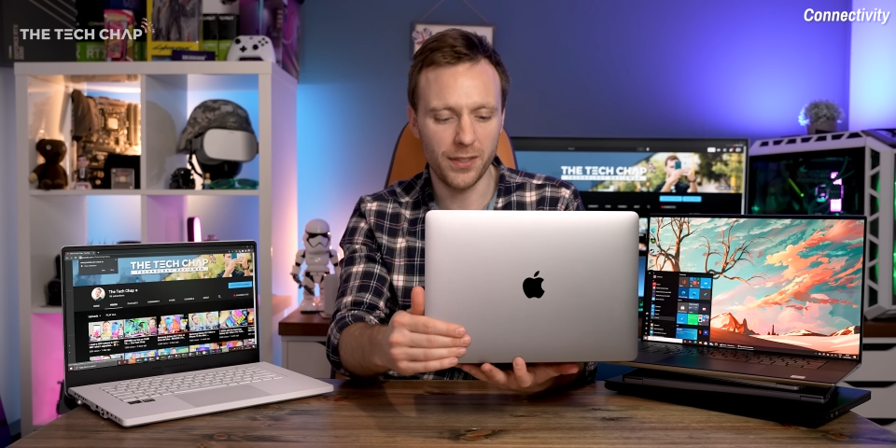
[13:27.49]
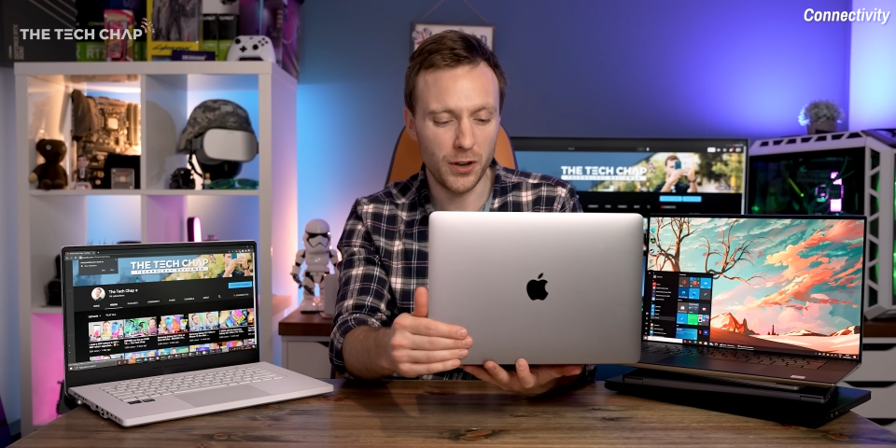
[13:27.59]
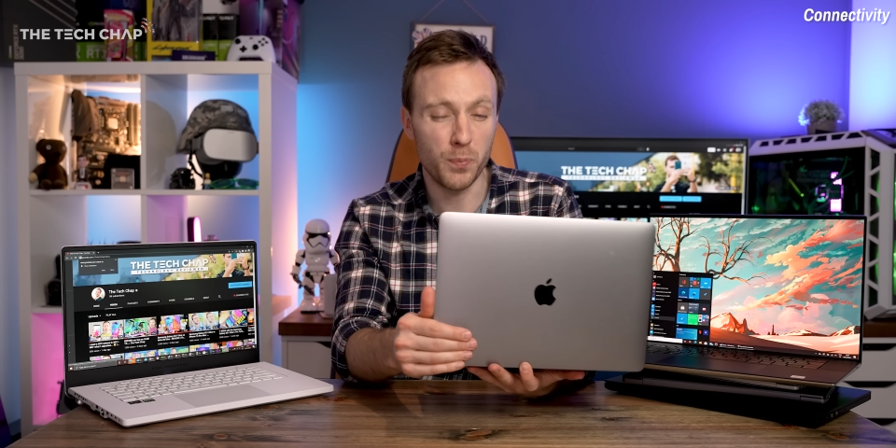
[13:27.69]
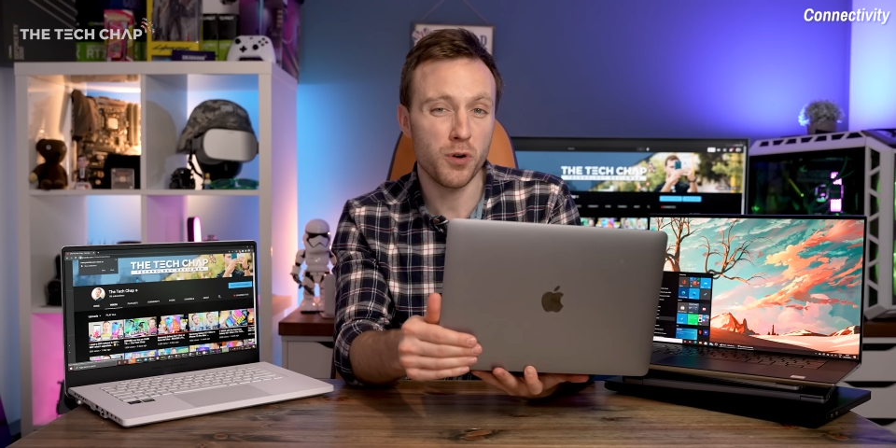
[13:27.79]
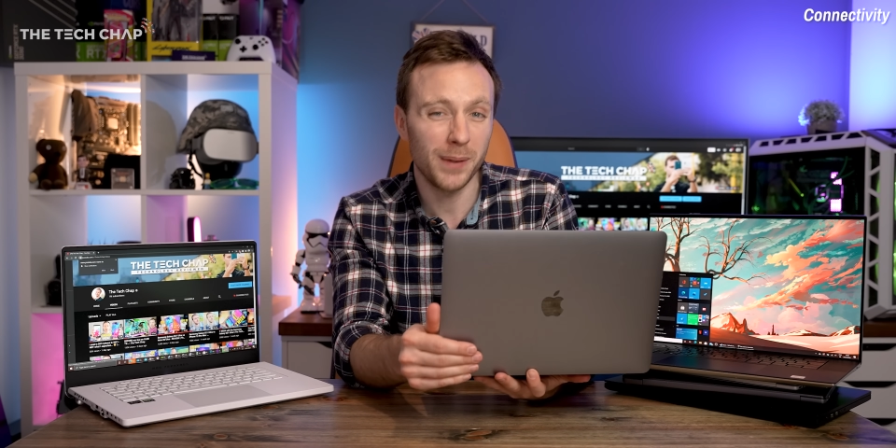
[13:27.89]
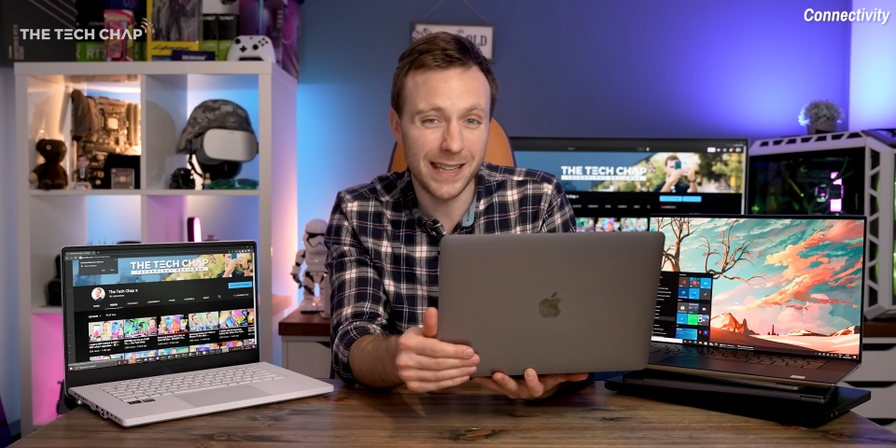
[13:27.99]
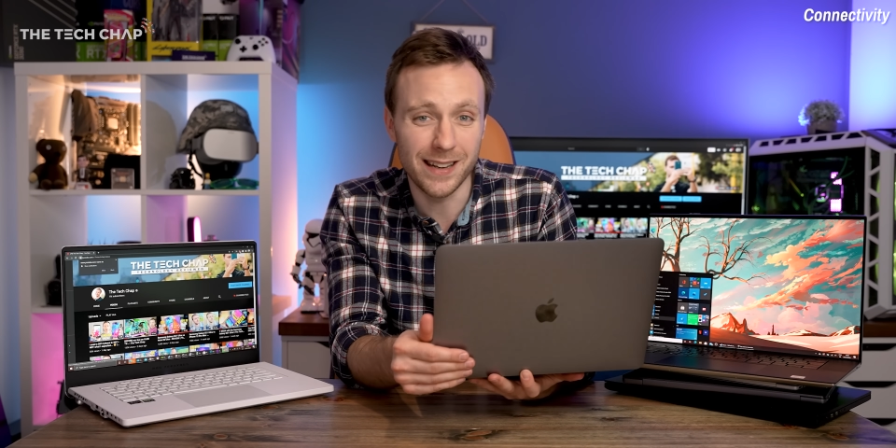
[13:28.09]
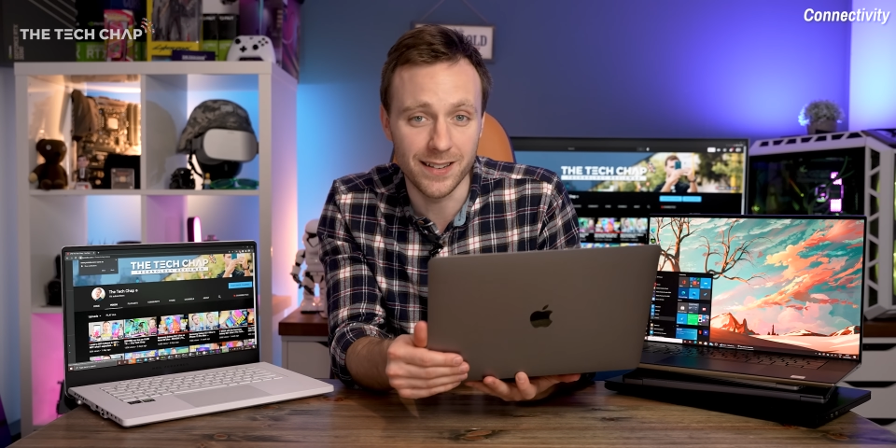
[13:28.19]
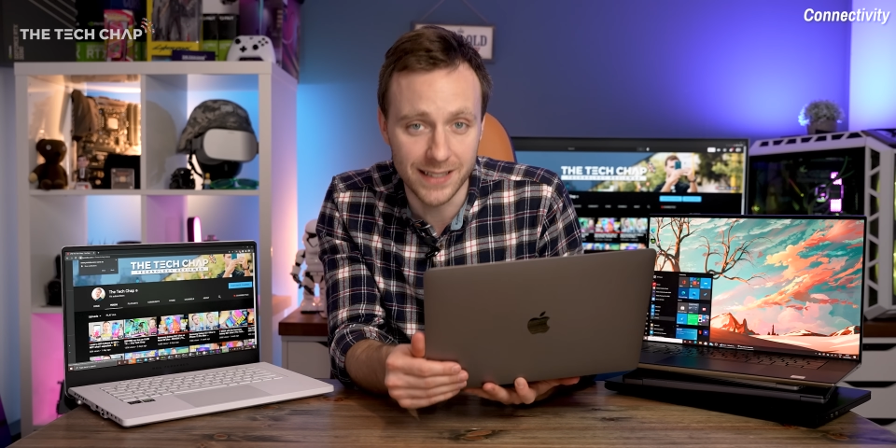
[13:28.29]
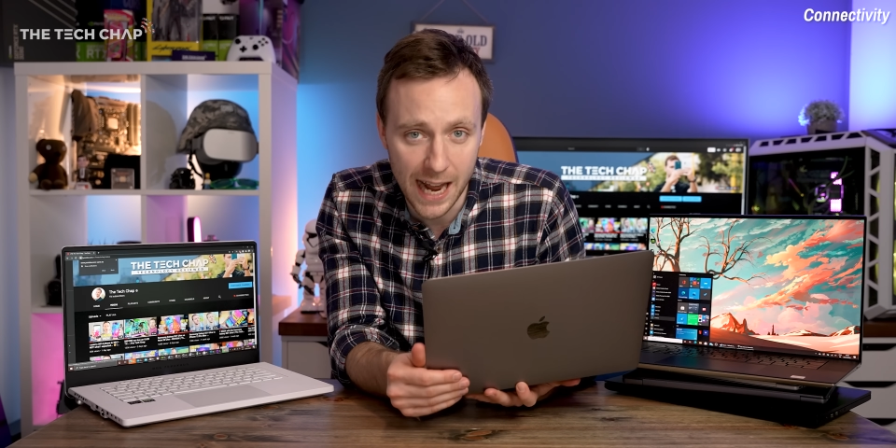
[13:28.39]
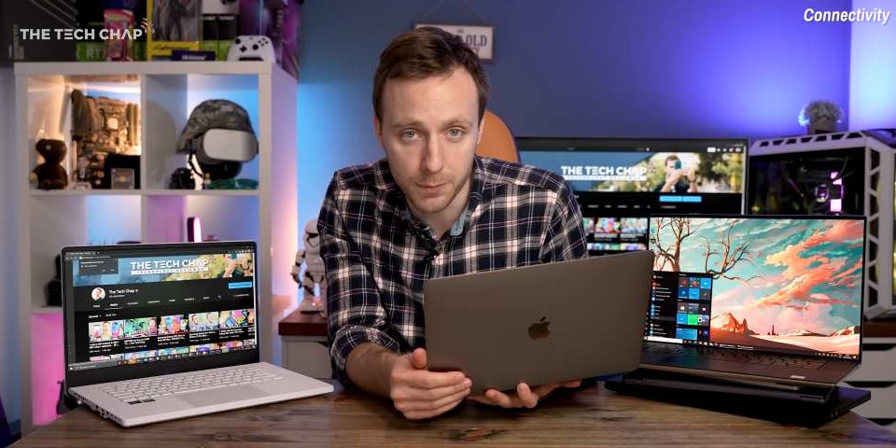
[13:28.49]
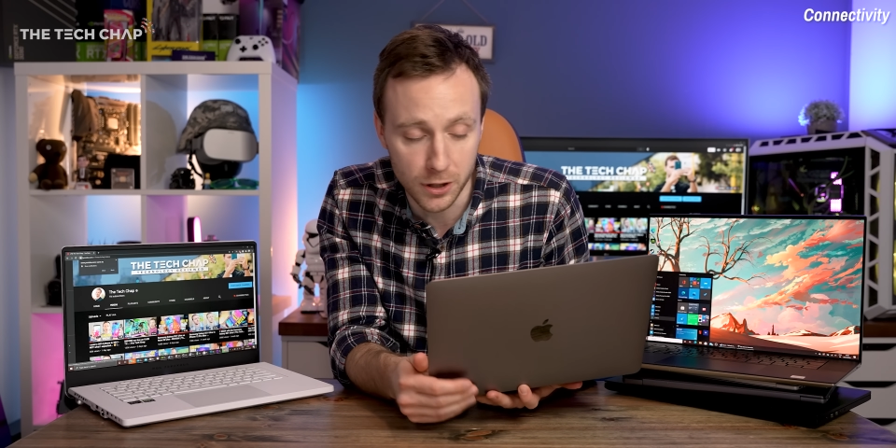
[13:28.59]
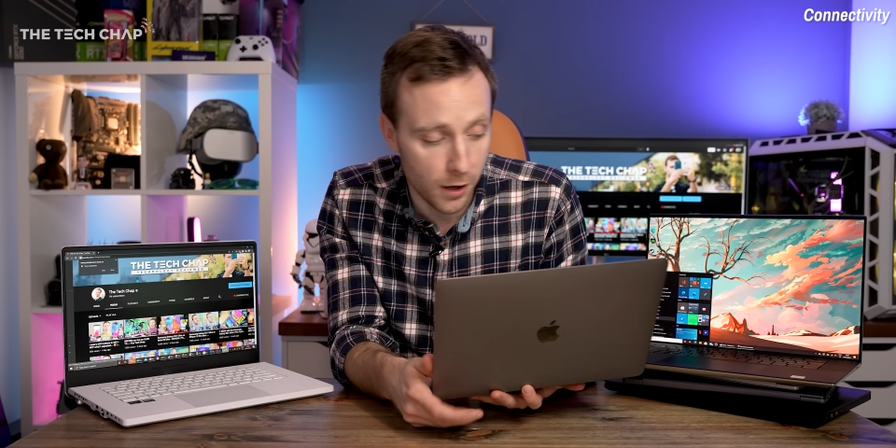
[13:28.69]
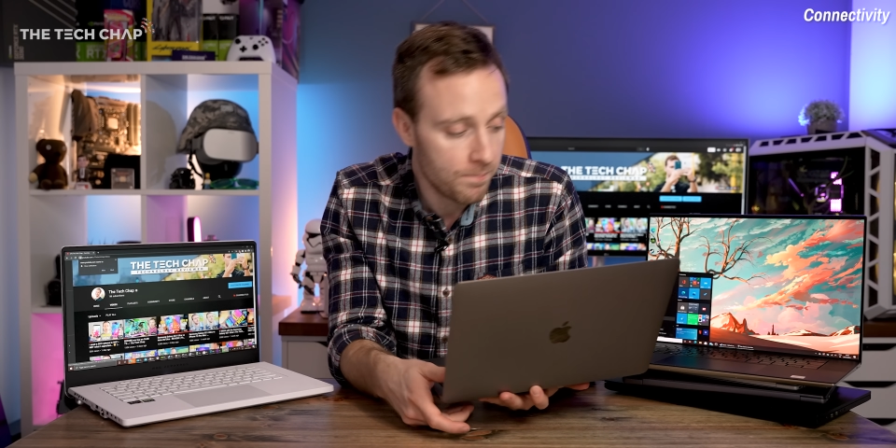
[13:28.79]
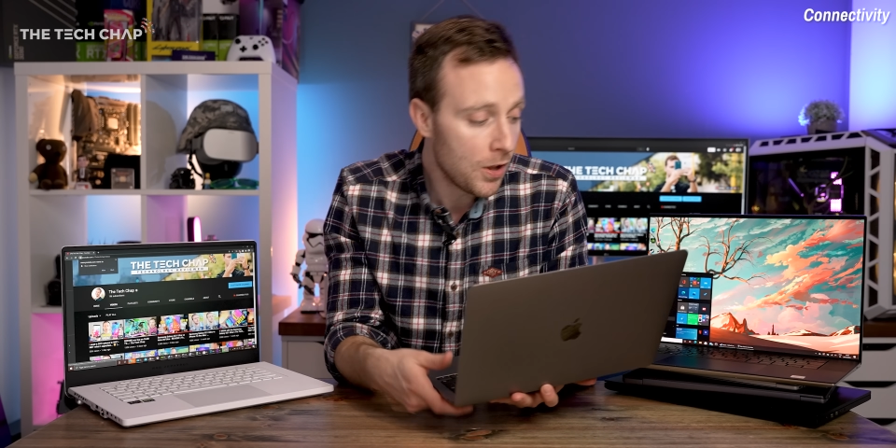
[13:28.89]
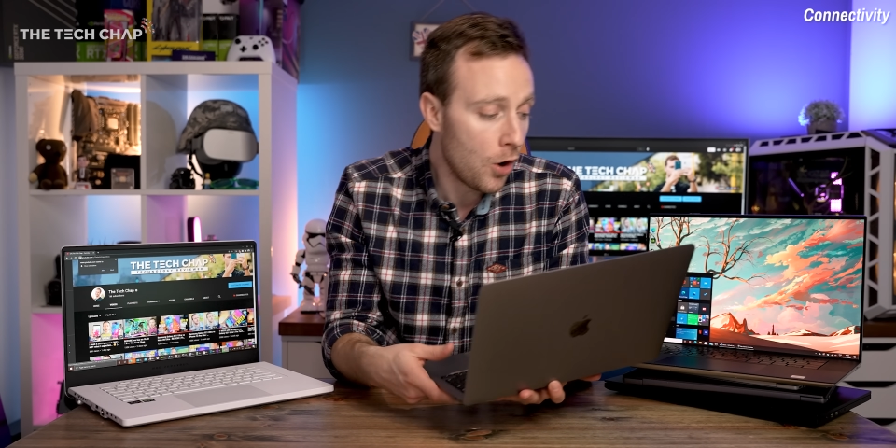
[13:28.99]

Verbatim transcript: then you'll probably need an adapter,